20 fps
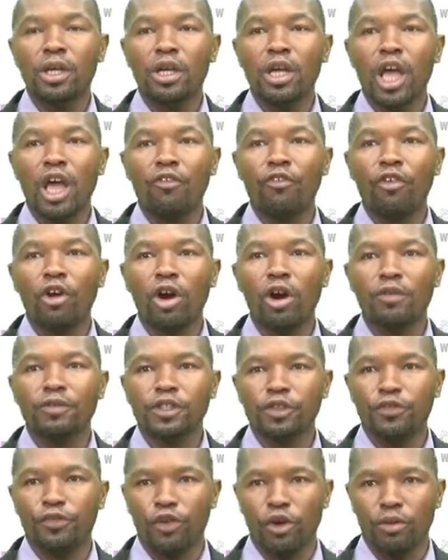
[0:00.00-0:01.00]

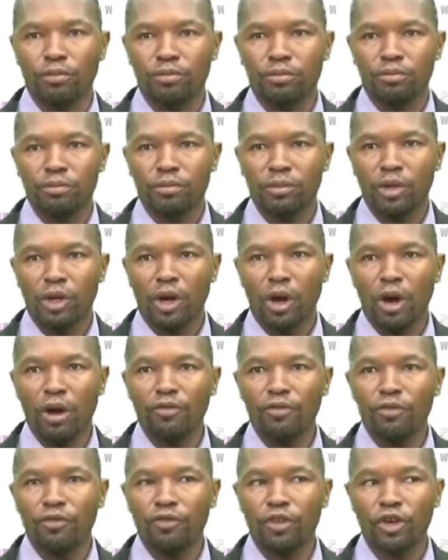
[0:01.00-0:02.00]
evolved form
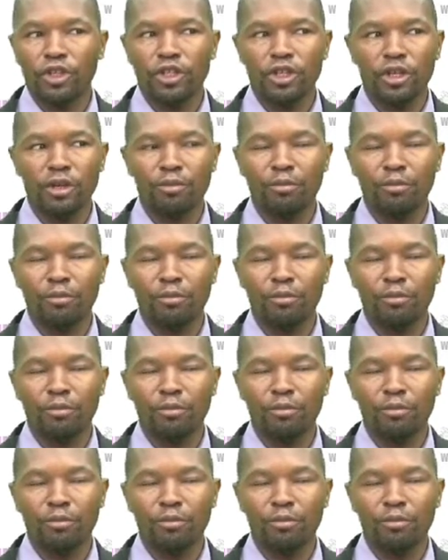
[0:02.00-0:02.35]
of fossil